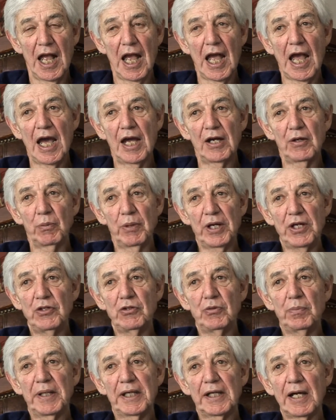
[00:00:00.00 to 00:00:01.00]
And when
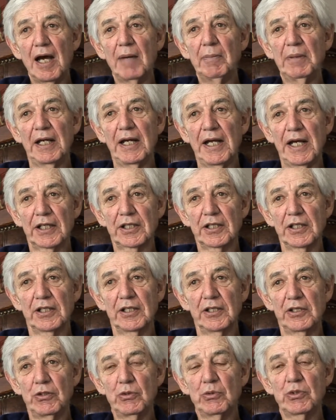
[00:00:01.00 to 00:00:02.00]
you become elected
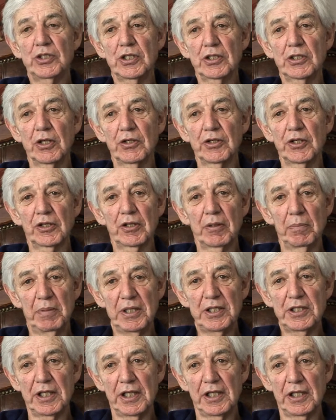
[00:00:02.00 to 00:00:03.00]
and you sit on the
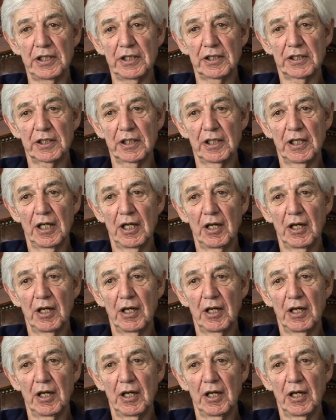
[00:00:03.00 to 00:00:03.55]
committees,